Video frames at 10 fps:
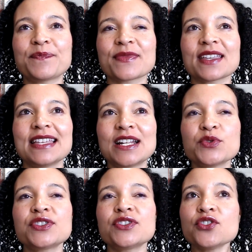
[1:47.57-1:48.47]
that it
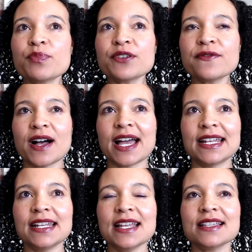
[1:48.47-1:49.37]
was super
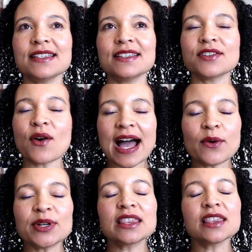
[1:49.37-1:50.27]
fun. So I
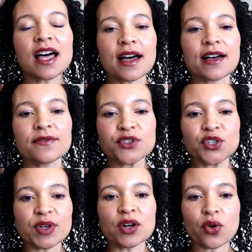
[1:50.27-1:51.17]
would love to
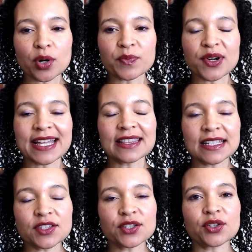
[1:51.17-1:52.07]
incorporate
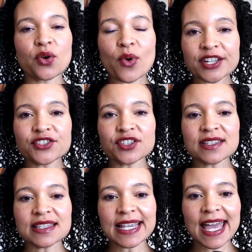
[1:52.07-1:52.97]
listener questions
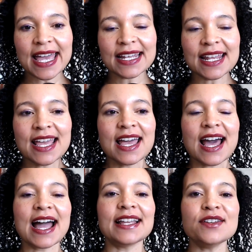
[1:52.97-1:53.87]
again.
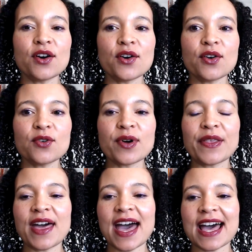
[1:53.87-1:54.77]
I know
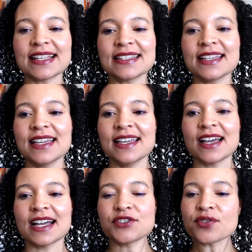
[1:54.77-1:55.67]
that
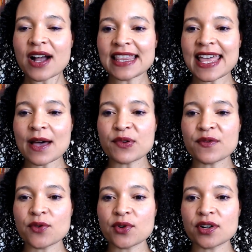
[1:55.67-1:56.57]
I tried that
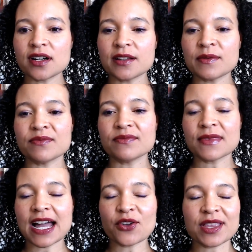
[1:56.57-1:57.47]
before and
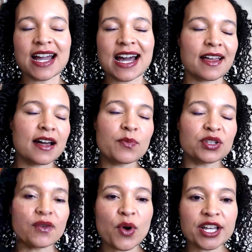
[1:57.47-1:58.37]
I only got like a couple
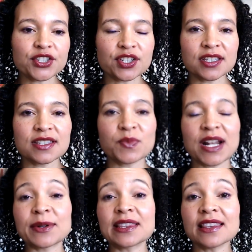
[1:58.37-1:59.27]
of questions, but I
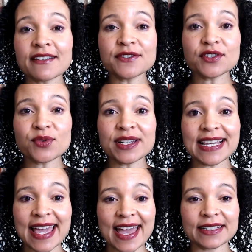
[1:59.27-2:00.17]
would love to do it
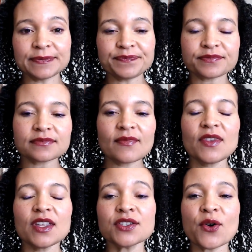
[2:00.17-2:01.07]
again.
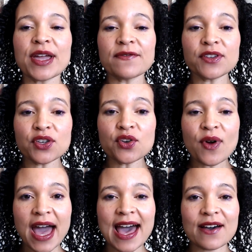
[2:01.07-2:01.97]
So if you
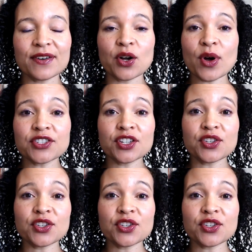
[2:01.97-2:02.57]
have a question you